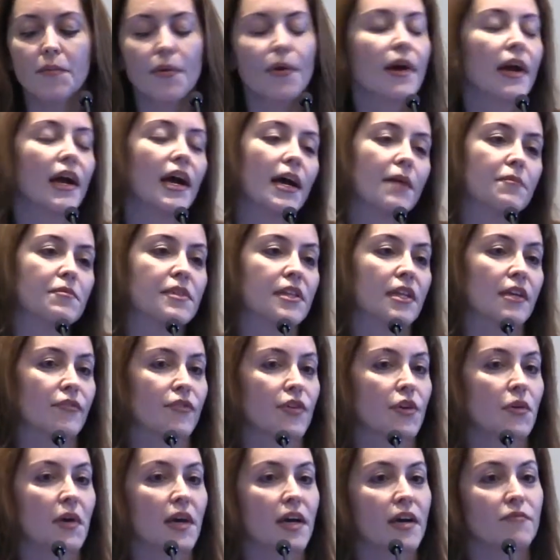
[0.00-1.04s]
perhaps
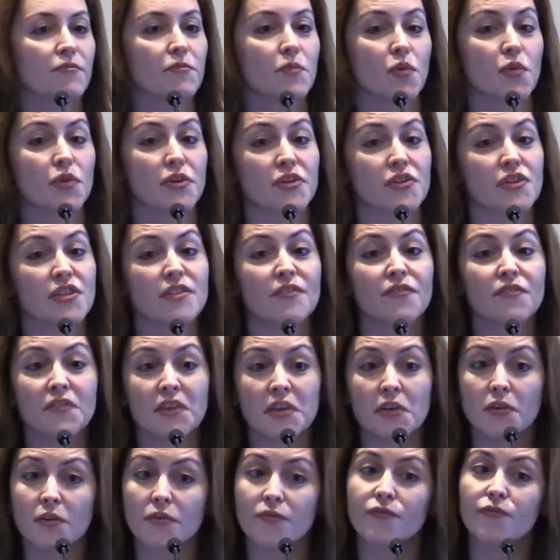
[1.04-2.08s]
if you have more
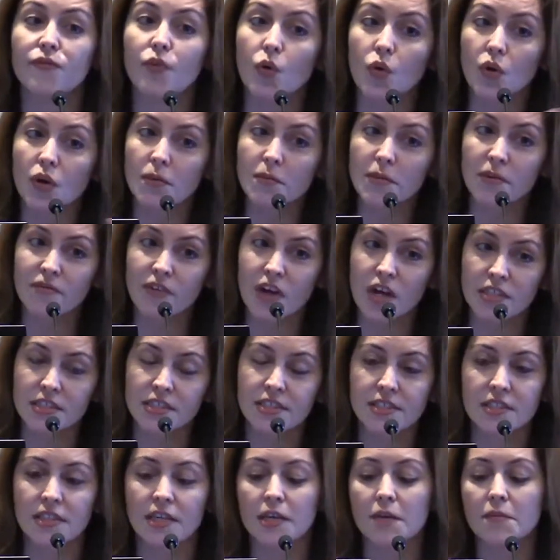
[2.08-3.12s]
severe form of
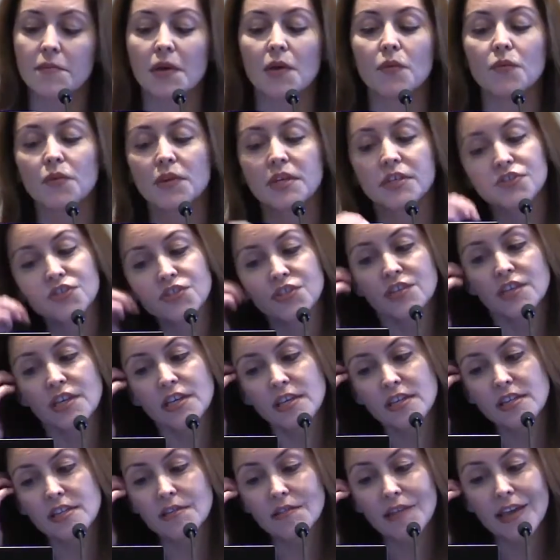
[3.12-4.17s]
autism, which
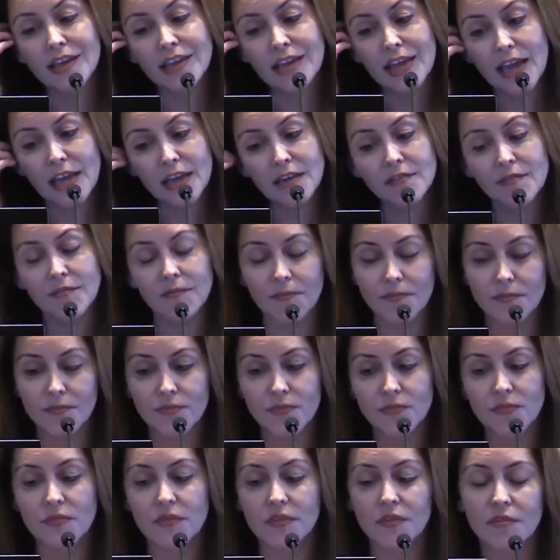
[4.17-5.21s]
is, again,
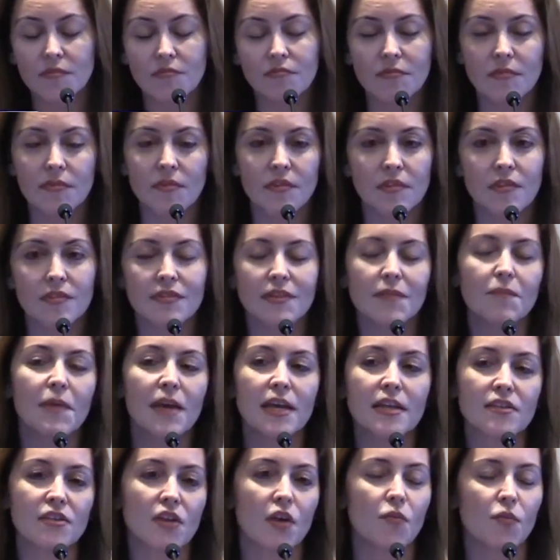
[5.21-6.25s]

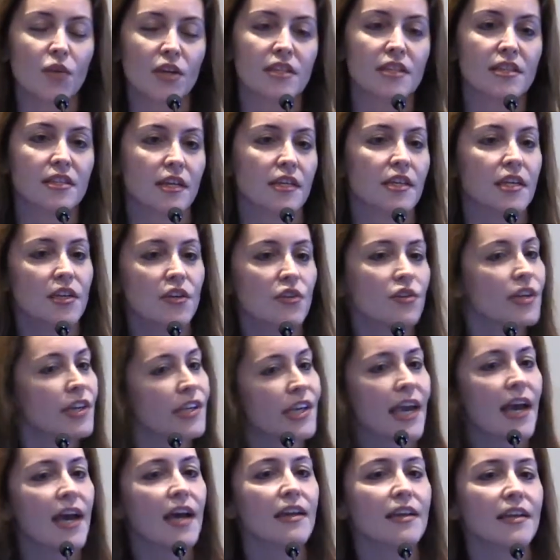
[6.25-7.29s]
depends on what study you
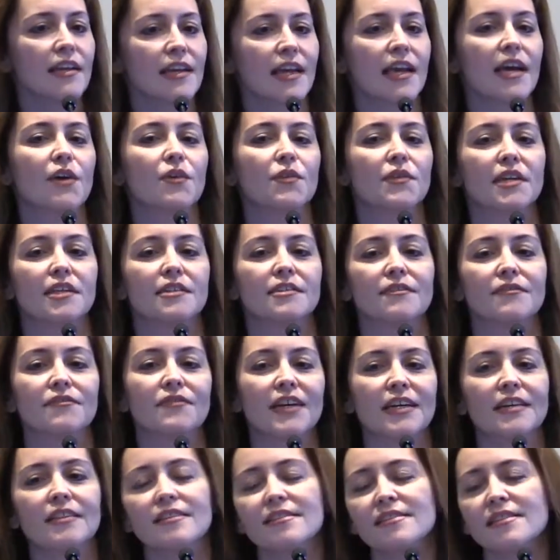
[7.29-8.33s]
look at and how they
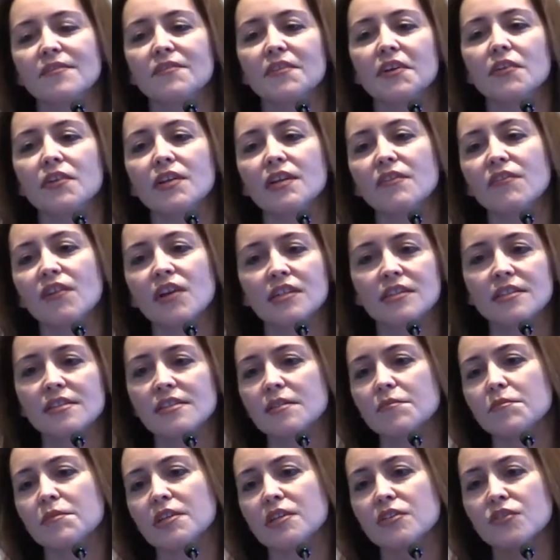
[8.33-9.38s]
define the severity of
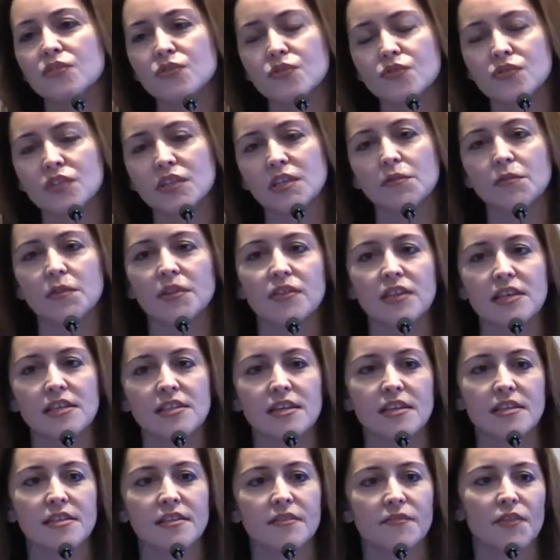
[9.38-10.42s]
autism, because usually when they
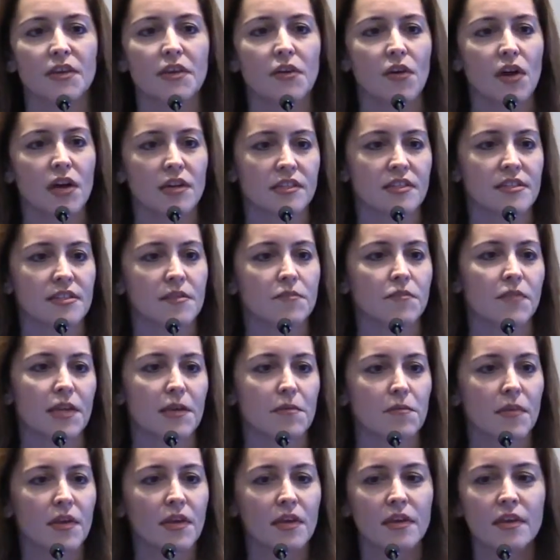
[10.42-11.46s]
say severe autism,
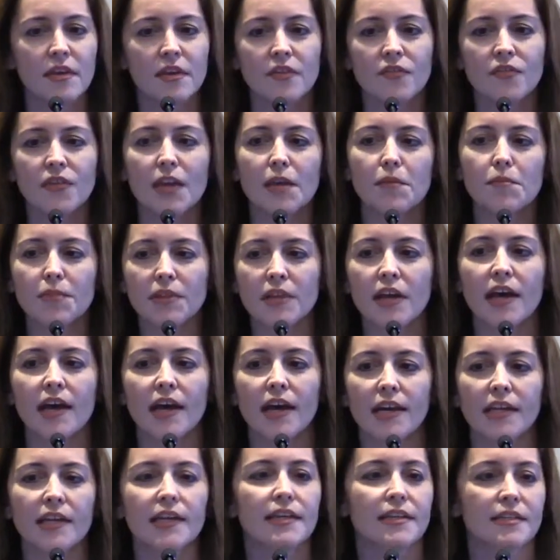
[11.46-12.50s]
they
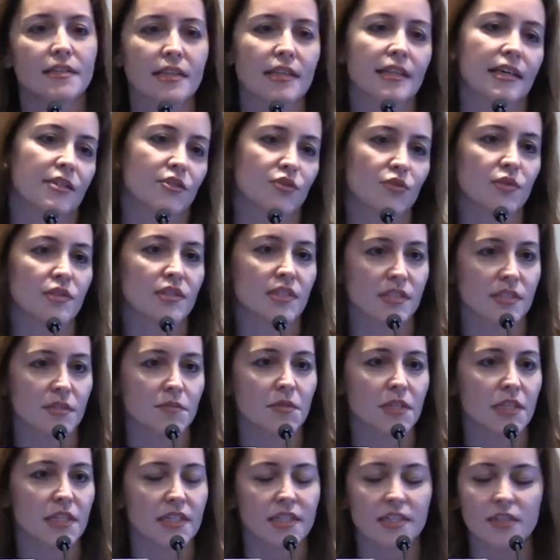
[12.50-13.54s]
imply intellectual
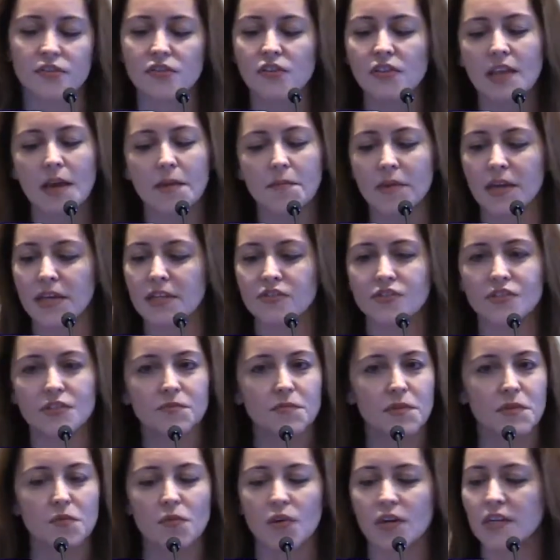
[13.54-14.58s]
disability, so that might
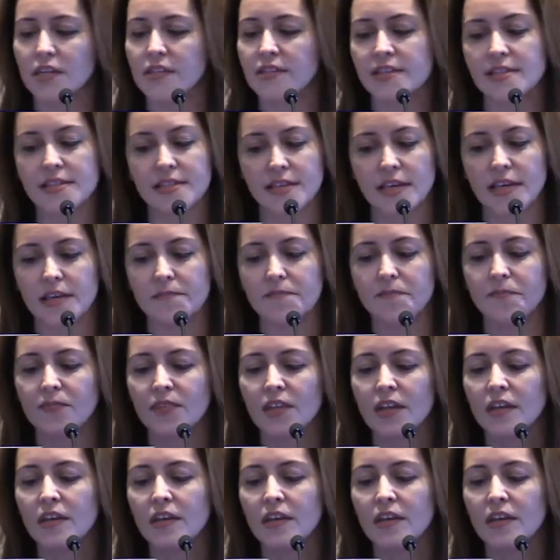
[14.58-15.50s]
just be one and the same.